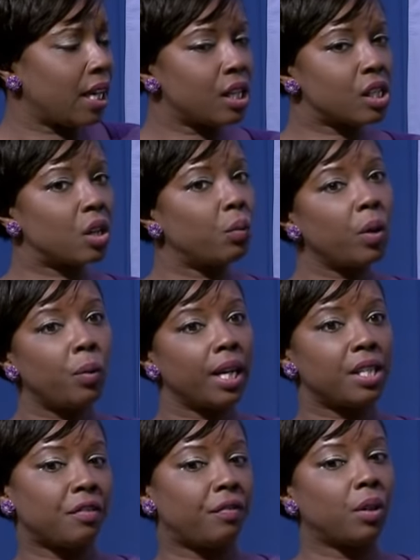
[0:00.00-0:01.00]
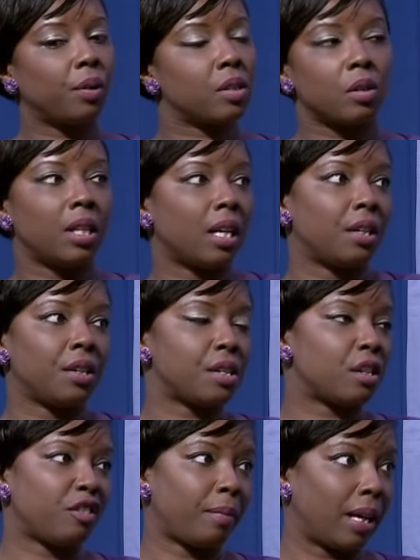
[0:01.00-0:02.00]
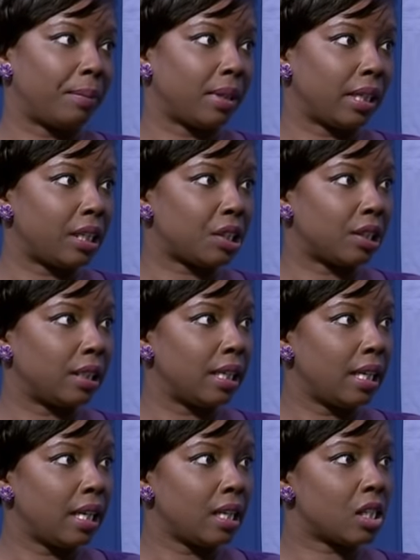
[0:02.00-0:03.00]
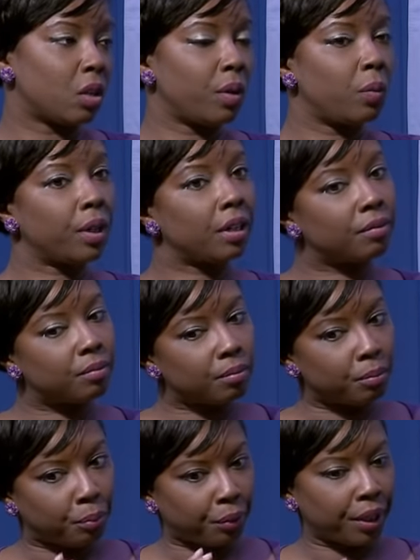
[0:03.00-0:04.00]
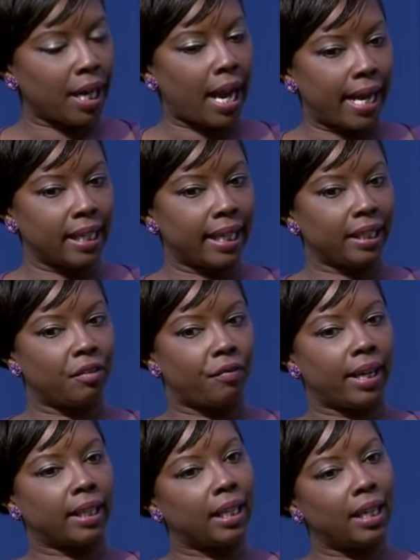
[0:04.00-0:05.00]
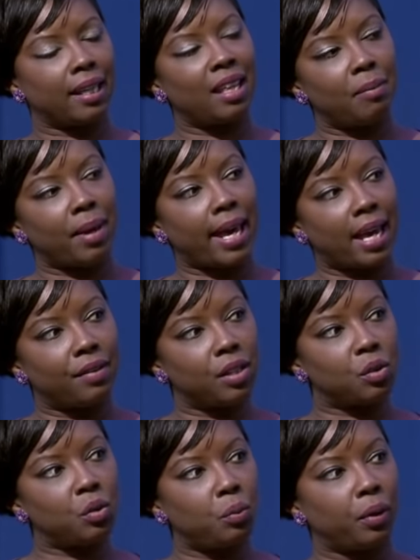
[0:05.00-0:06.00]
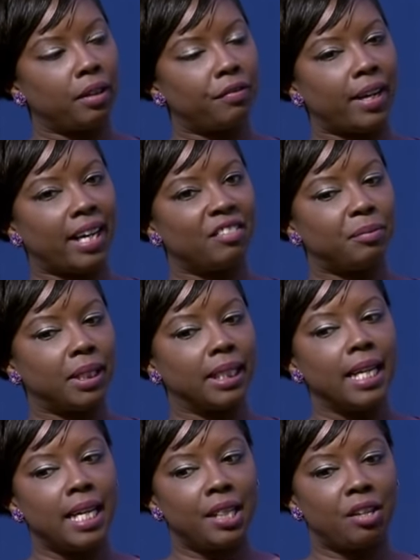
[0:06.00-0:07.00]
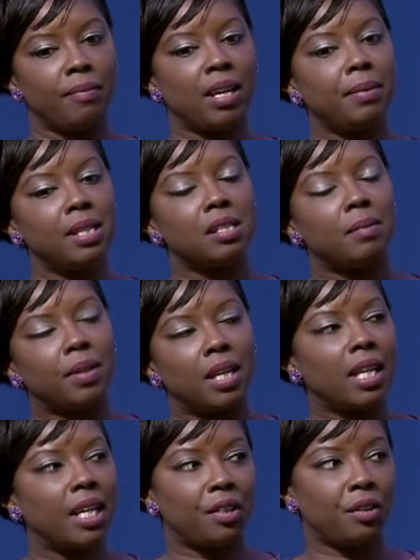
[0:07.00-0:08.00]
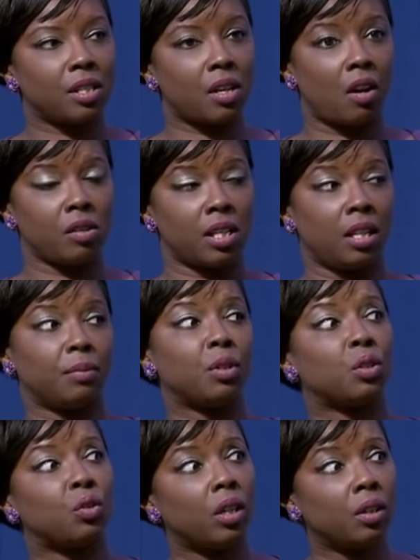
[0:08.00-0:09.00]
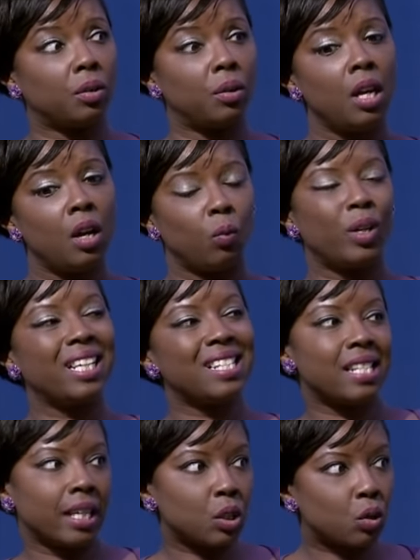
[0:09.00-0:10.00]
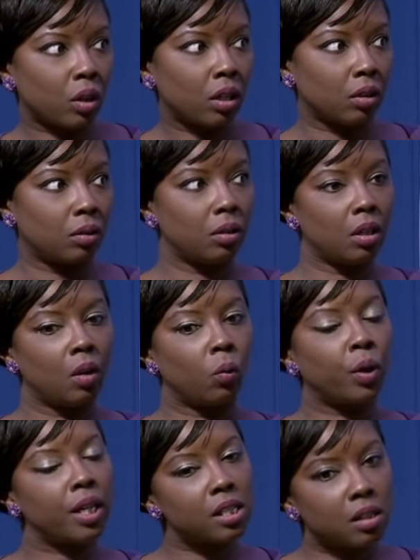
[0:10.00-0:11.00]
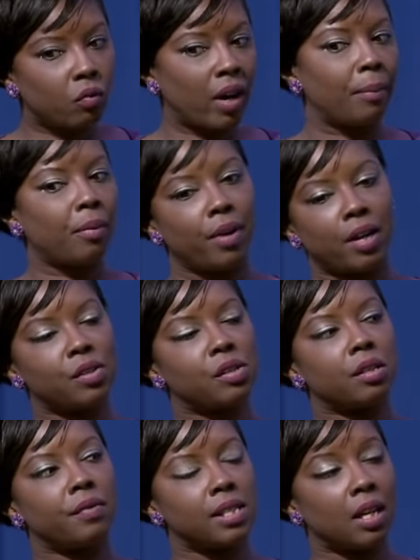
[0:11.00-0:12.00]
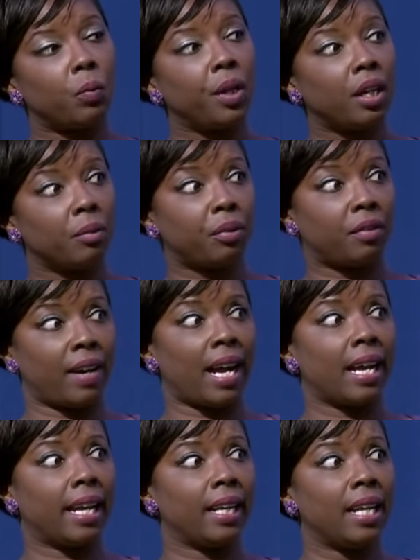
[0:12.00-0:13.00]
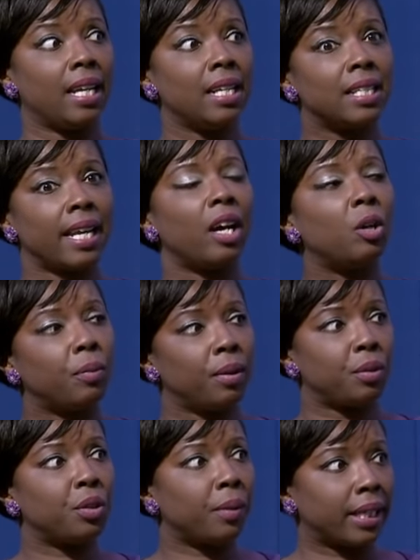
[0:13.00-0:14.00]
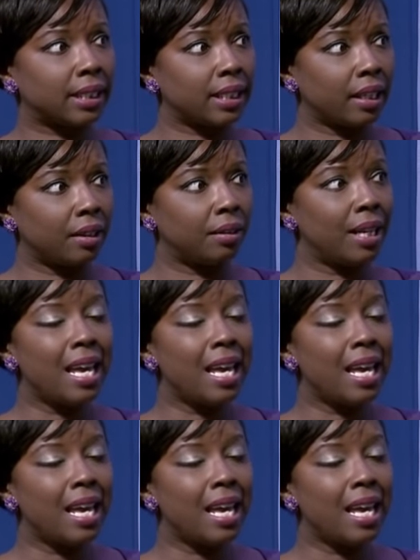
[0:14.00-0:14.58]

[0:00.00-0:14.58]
So we wanted to focus on the underserved population. So we want to highlight the fact that, yeah, they may have this 2.5, but there may be something in there that's causing them to struggle. What is that struggle? What is the wraparound service that we can provide to help them to excel?